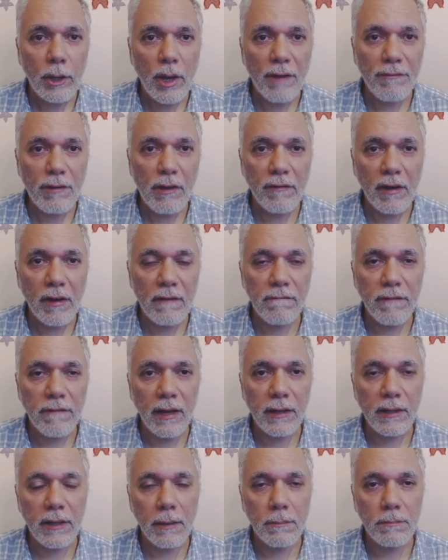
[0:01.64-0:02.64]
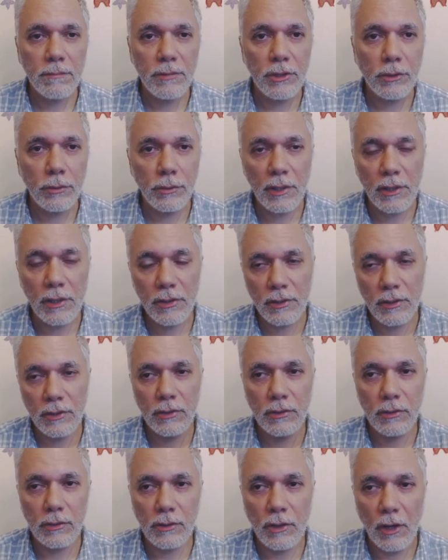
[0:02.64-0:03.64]
Hello everyone, welcome to
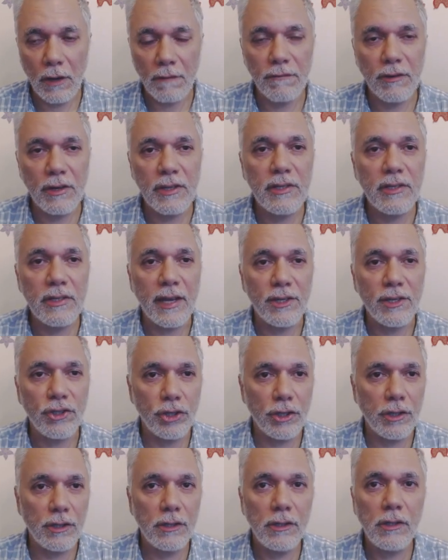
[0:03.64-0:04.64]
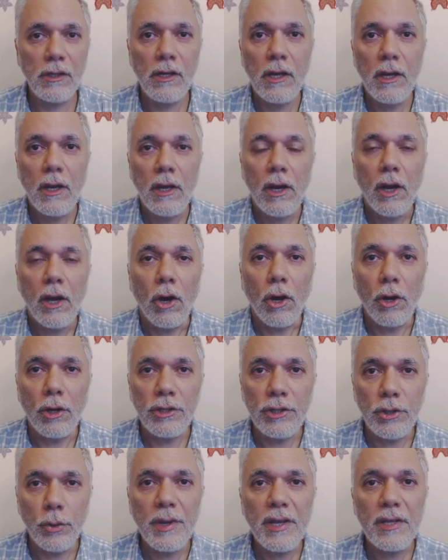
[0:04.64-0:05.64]
this conference session
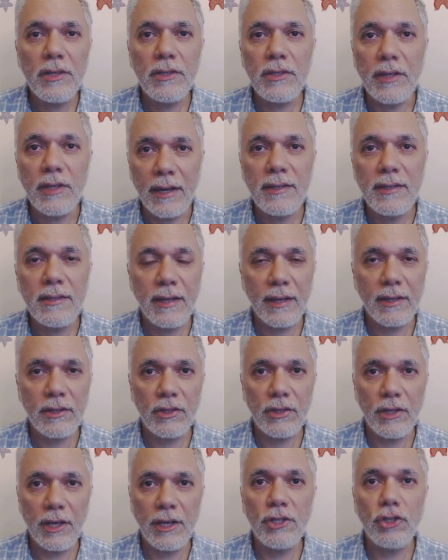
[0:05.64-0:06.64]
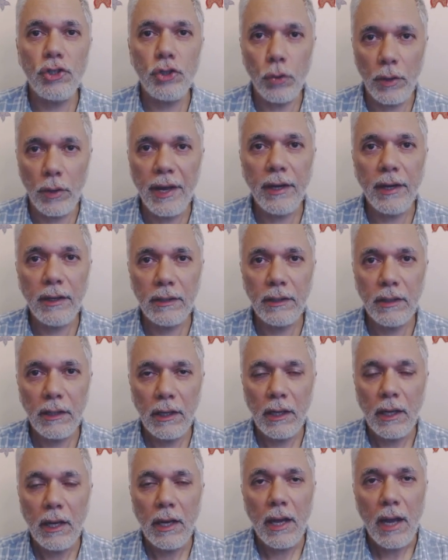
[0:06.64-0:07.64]
on doing statistics in Julia.
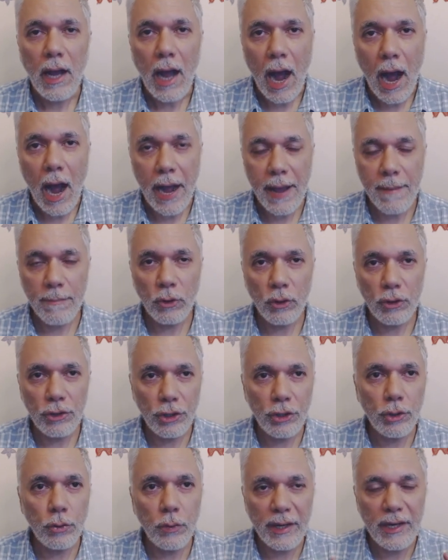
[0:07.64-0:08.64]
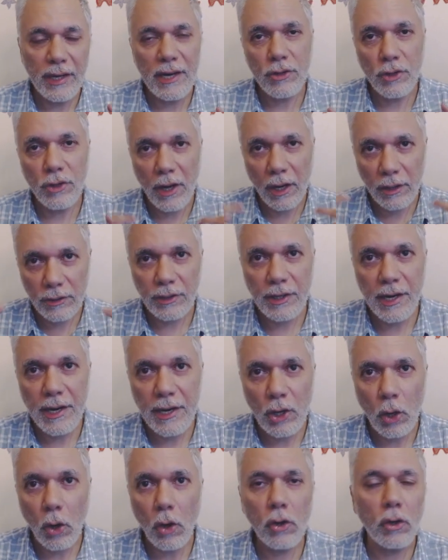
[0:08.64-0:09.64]
I am going to do an
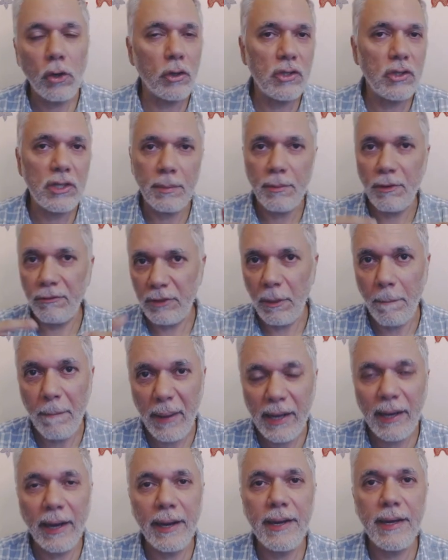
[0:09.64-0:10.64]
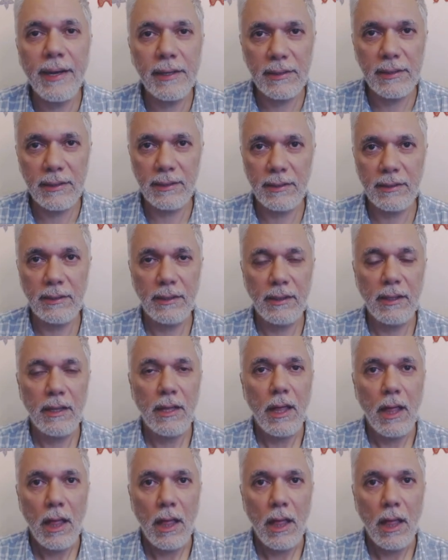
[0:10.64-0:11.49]
introductory talk on some of the big ideas.